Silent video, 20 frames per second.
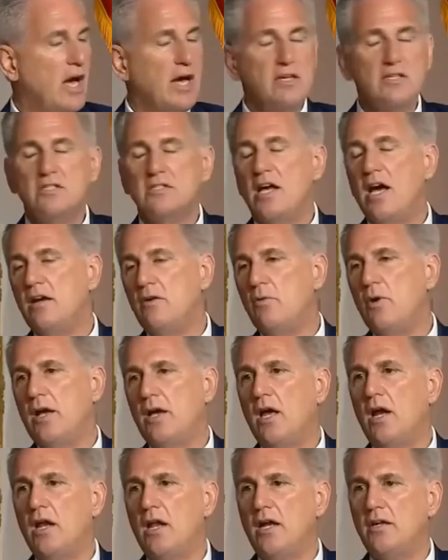I decided when
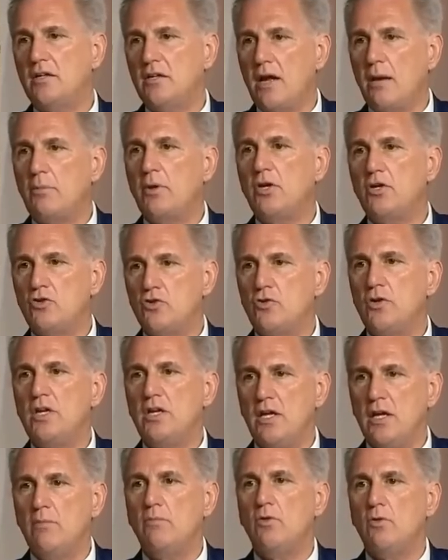I got elected, I'm going to
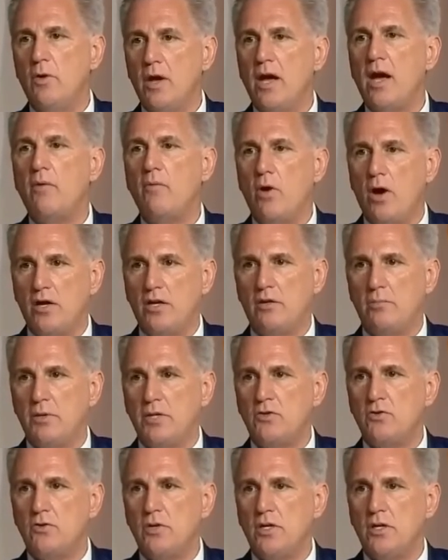treat him the way I wanted to
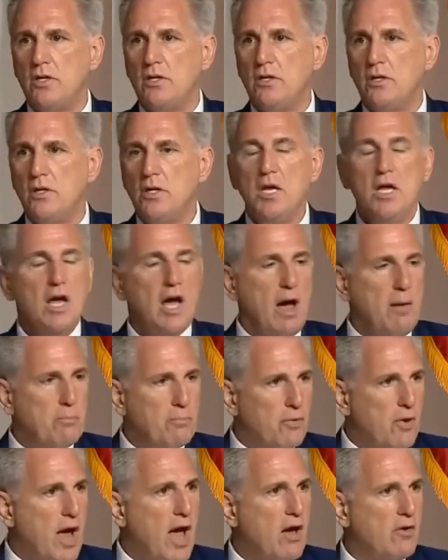be treated.
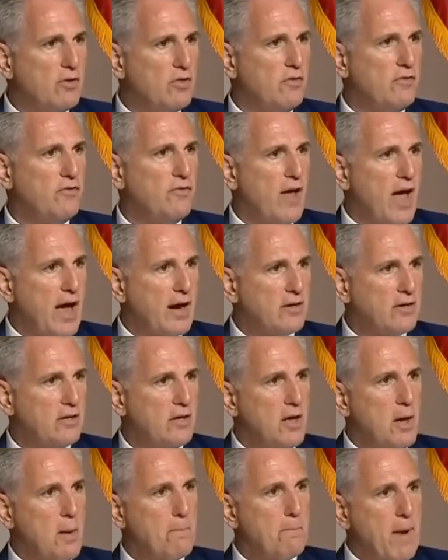I'm proud of the
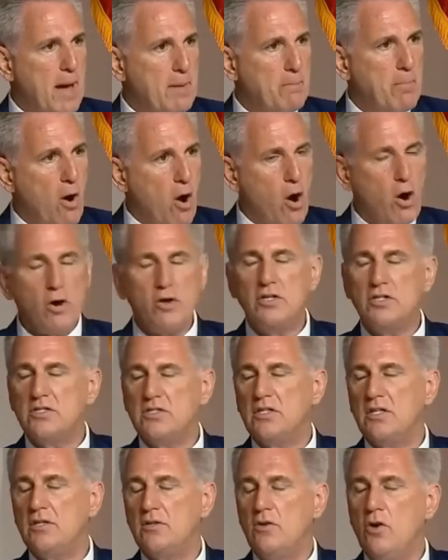fact,
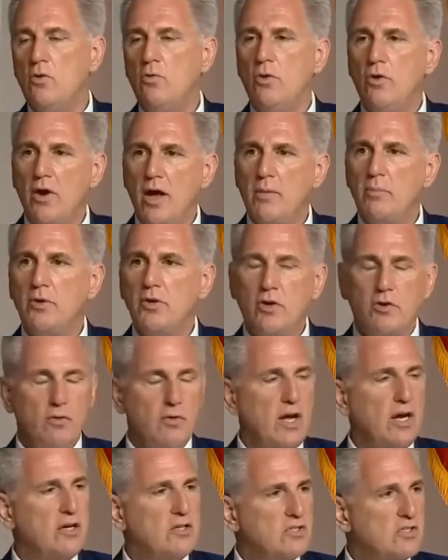bipartisan, we were able to
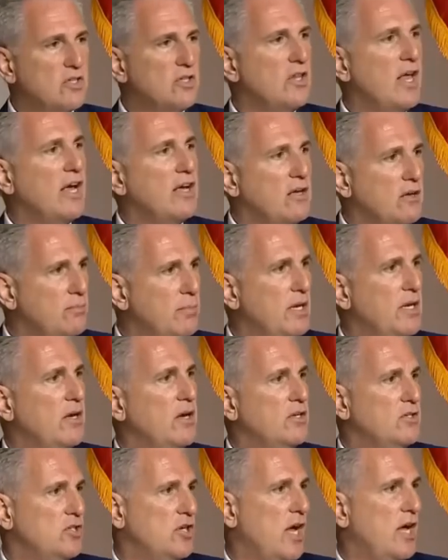create a select
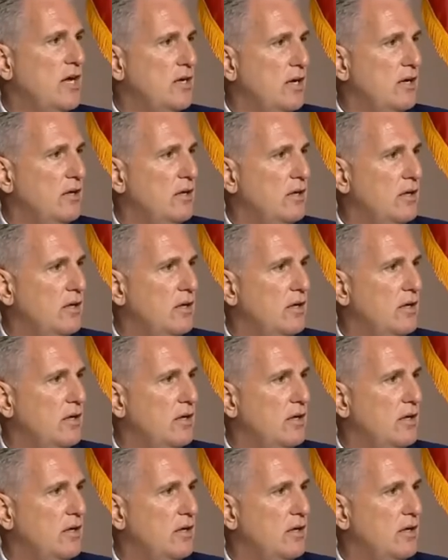committee on China.